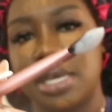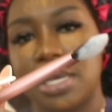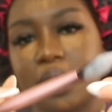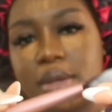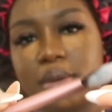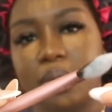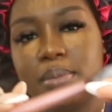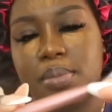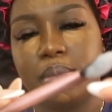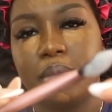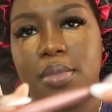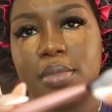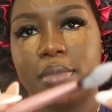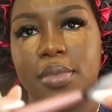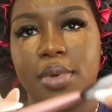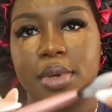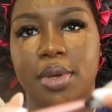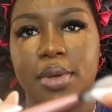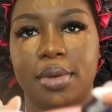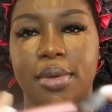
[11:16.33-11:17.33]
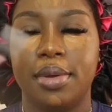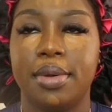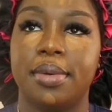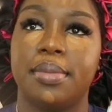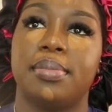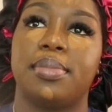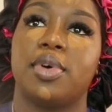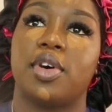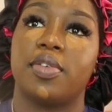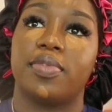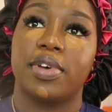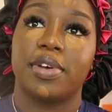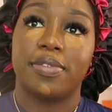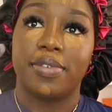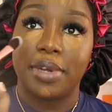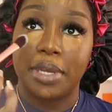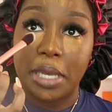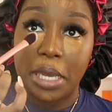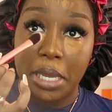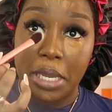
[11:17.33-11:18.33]
like perfect
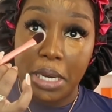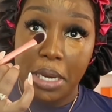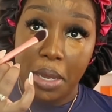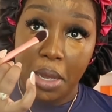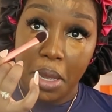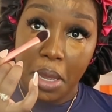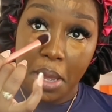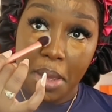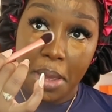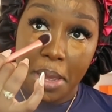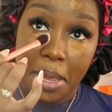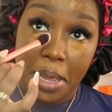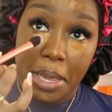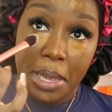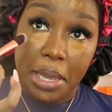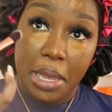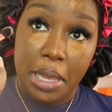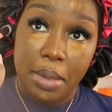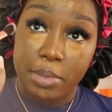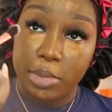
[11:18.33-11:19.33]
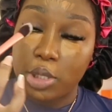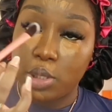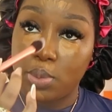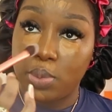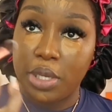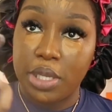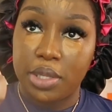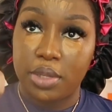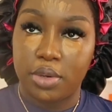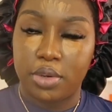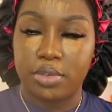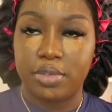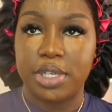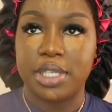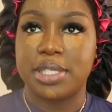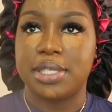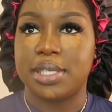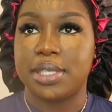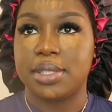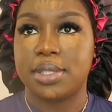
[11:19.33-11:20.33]
for getting in between the
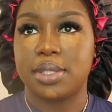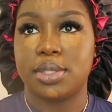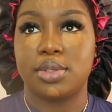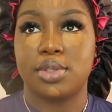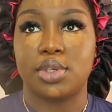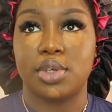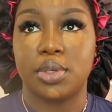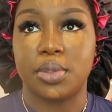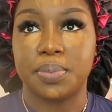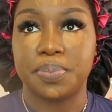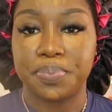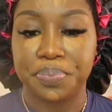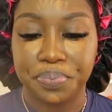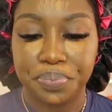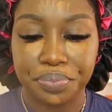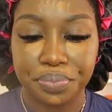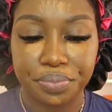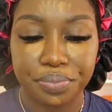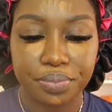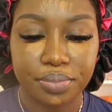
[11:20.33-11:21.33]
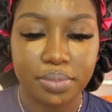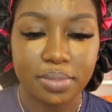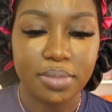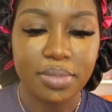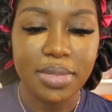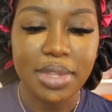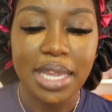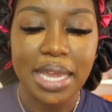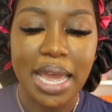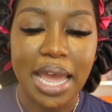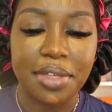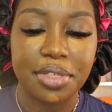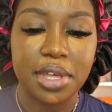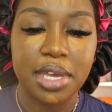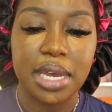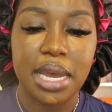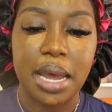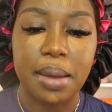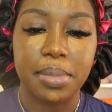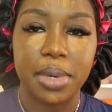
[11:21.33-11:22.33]
creases. So I
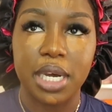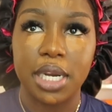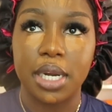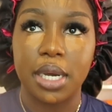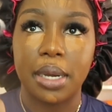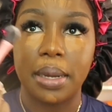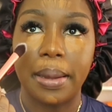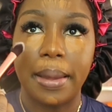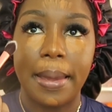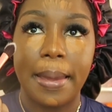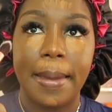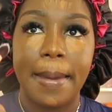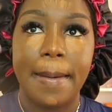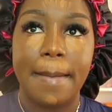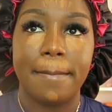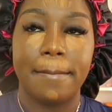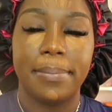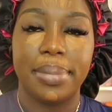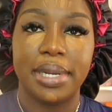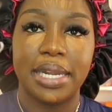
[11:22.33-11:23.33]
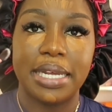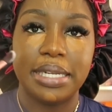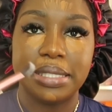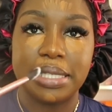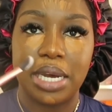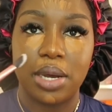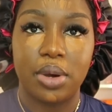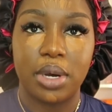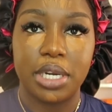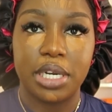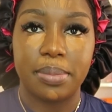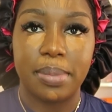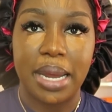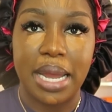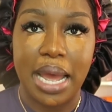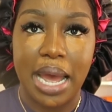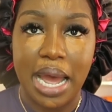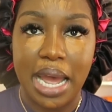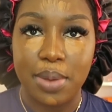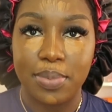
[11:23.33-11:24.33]
think I'm gonna blend out under
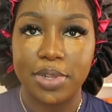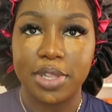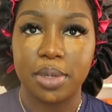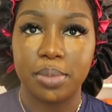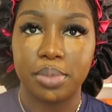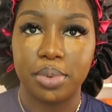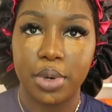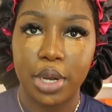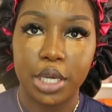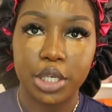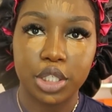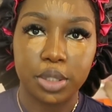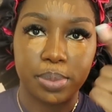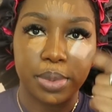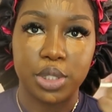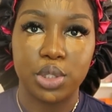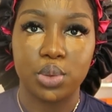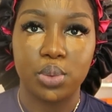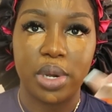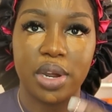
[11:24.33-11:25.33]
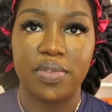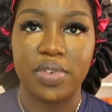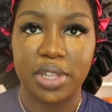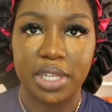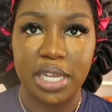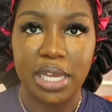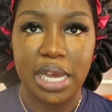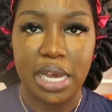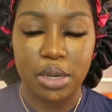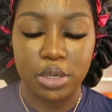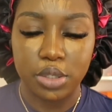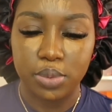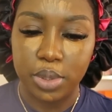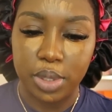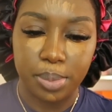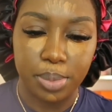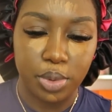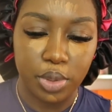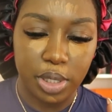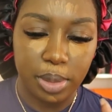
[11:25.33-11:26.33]
my eye with the brush, but do everything else
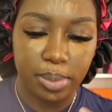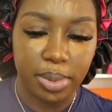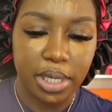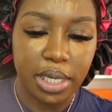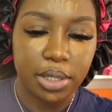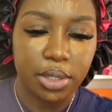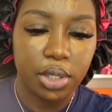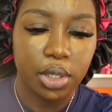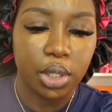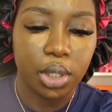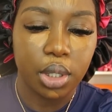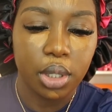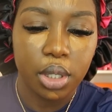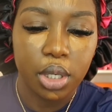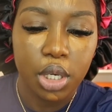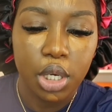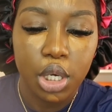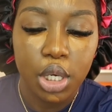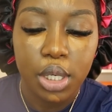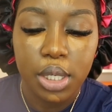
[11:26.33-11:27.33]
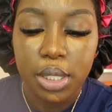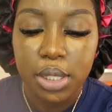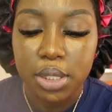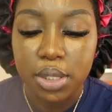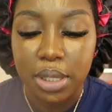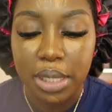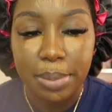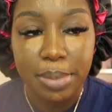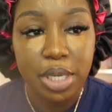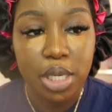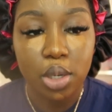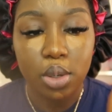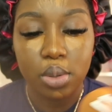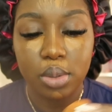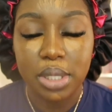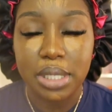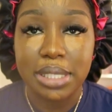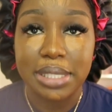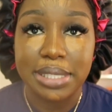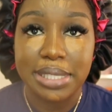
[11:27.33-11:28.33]
with a beauty blender. So let me
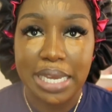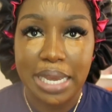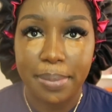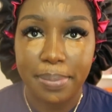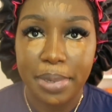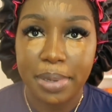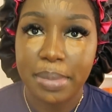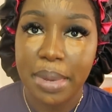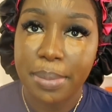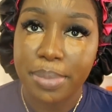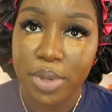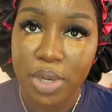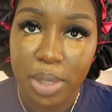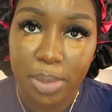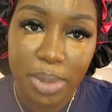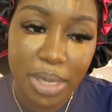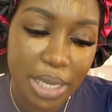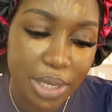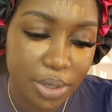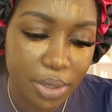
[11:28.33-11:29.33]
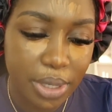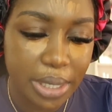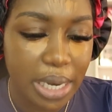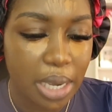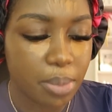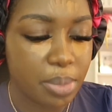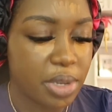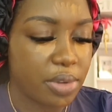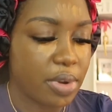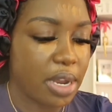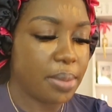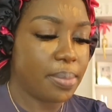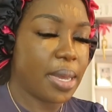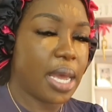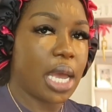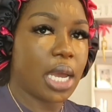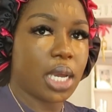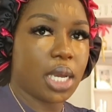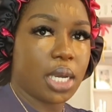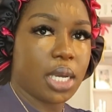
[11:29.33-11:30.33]
go dampen my beauty blender and I'll be right
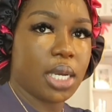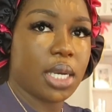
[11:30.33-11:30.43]
back.